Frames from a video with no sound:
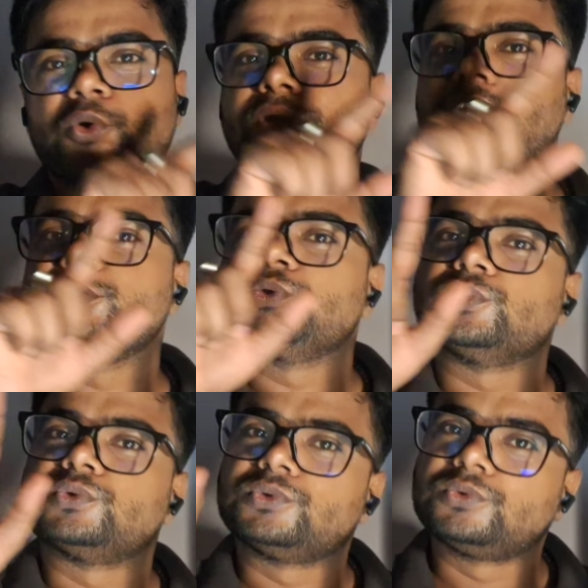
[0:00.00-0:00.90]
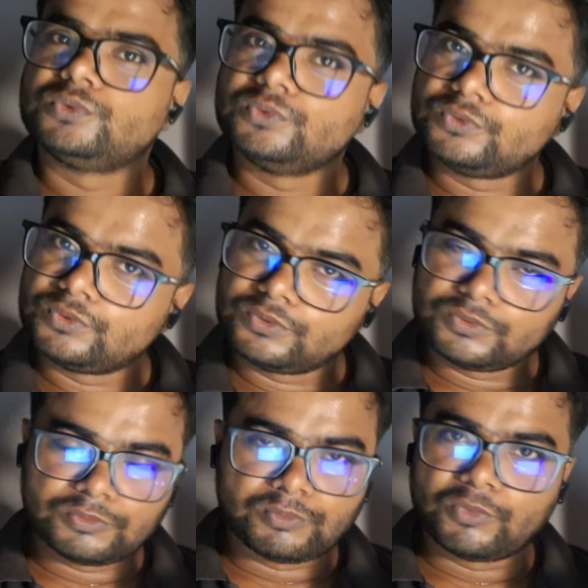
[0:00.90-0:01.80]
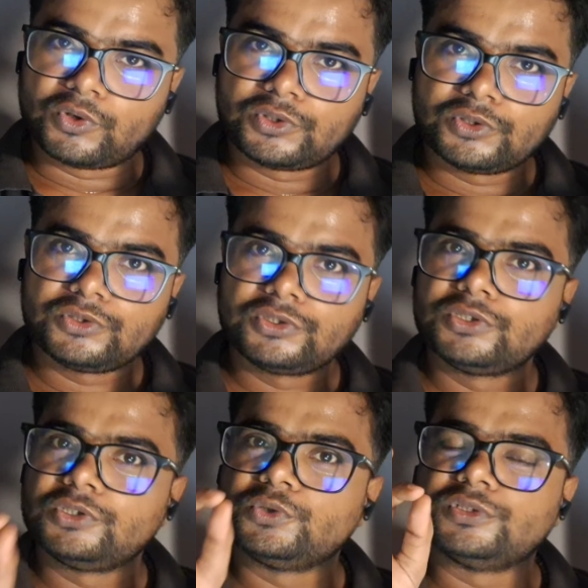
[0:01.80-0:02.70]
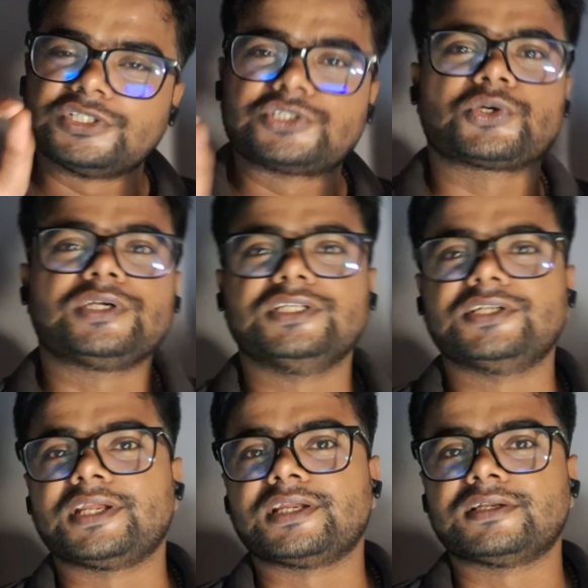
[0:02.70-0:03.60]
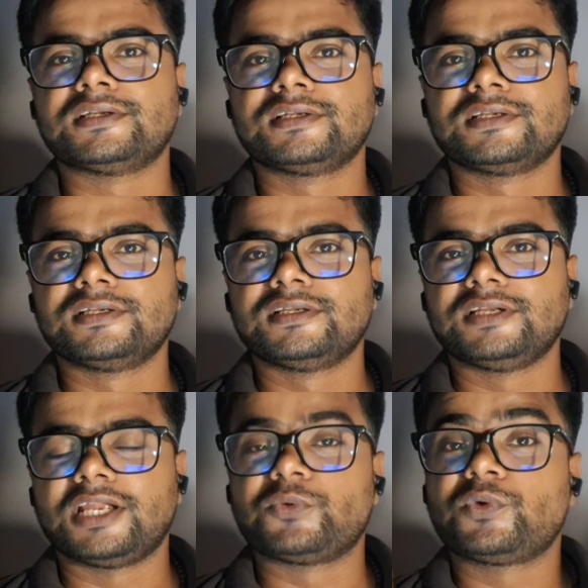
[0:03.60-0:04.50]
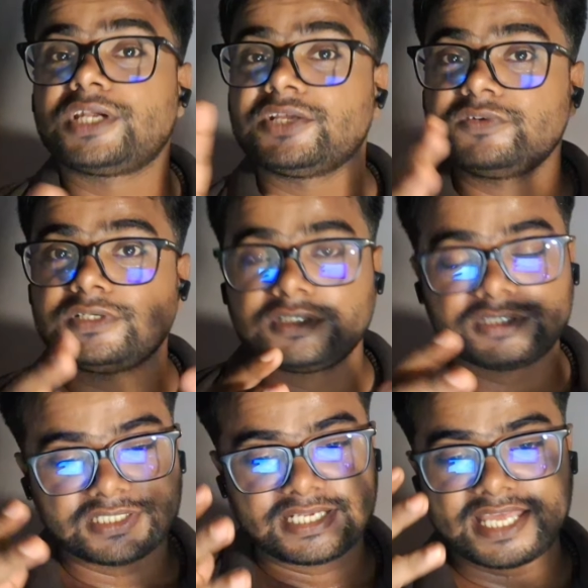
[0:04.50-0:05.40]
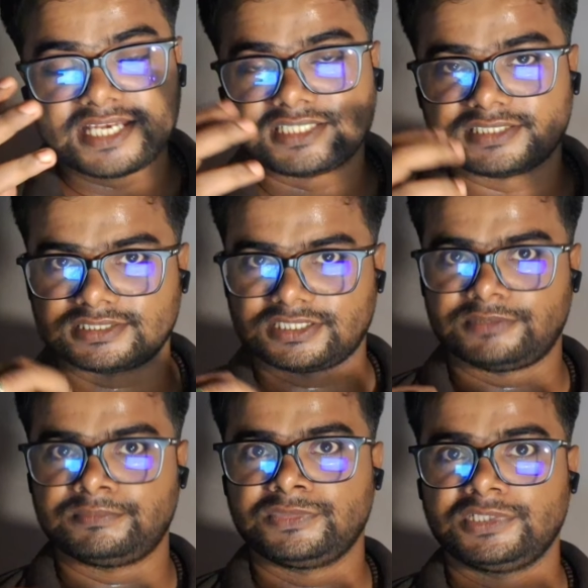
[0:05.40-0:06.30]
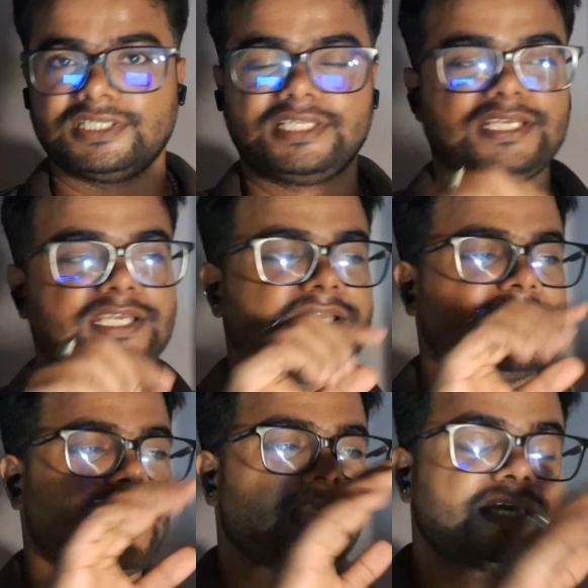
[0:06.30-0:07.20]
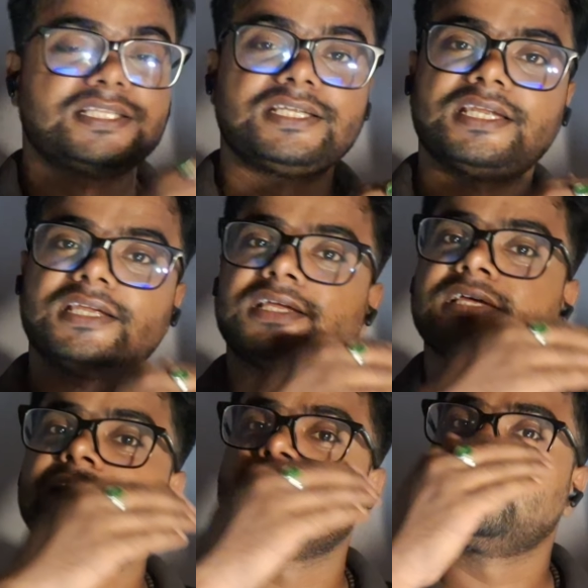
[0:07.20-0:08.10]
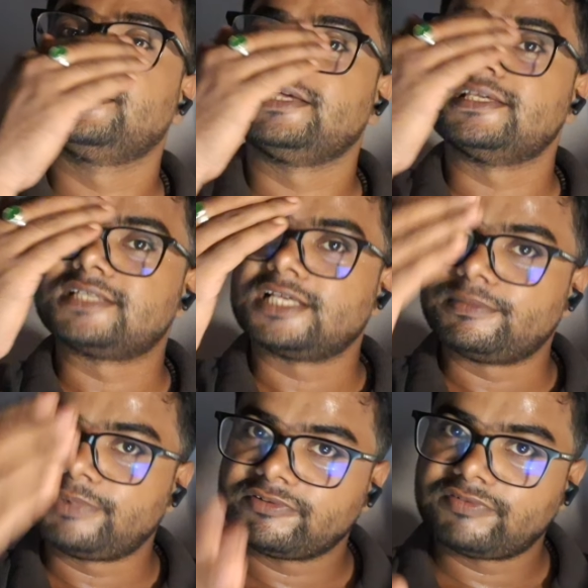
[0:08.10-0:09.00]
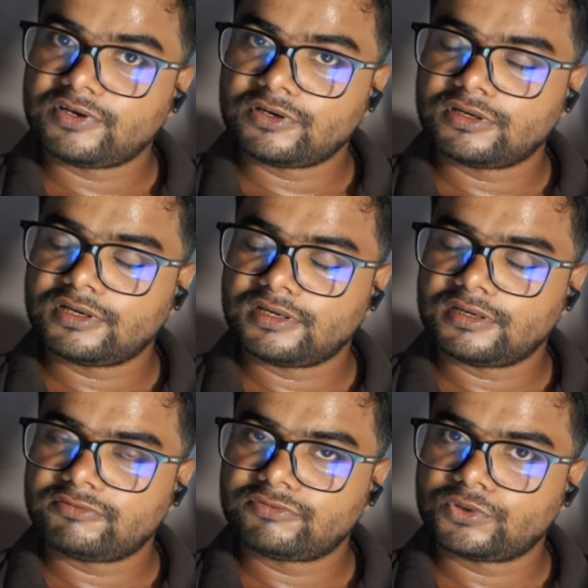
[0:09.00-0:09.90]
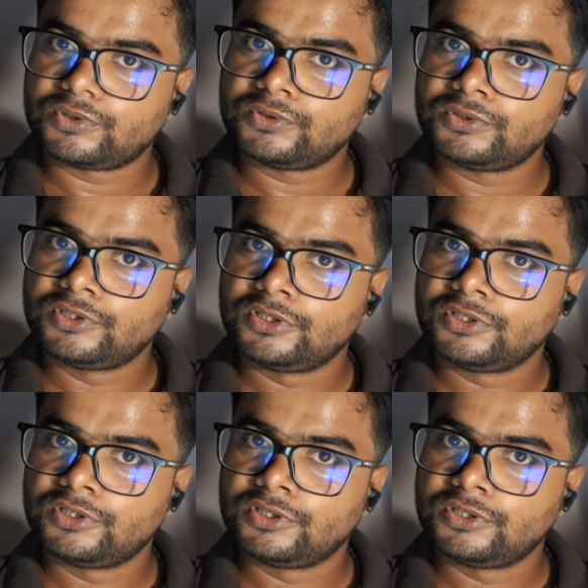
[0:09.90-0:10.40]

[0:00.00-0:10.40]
going to Mordor to destroy the ring, and whatever characters come, they either is helping Frodo,